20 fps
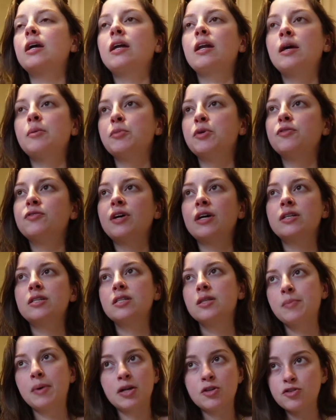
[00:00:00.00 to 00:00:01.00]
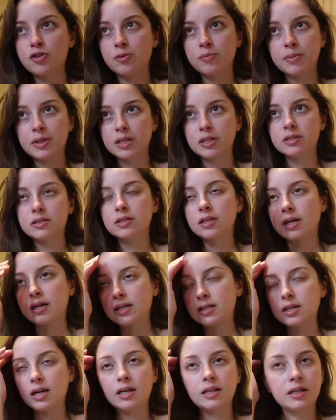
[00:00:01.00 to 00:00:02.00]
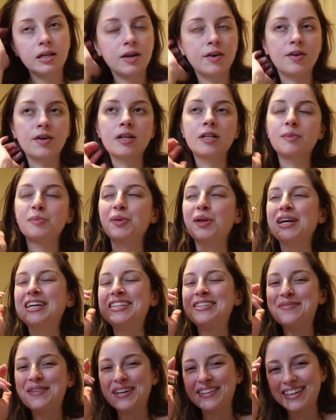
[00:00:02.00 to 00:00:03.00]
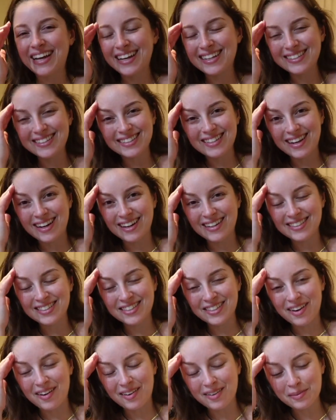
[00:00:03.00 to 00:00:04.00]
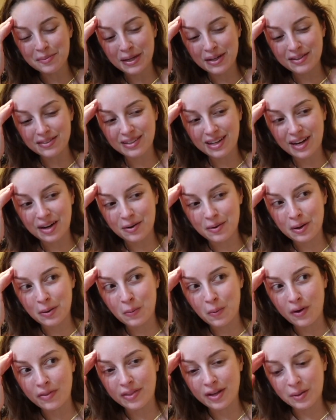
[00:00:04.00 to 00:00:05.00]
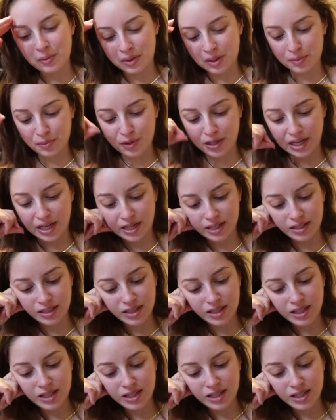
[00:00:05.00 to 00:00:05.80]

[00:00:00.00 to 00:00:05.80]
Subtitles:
and I moved that into the bedroom because I think I already complained about that to y'all, about how I want that when I'm reading.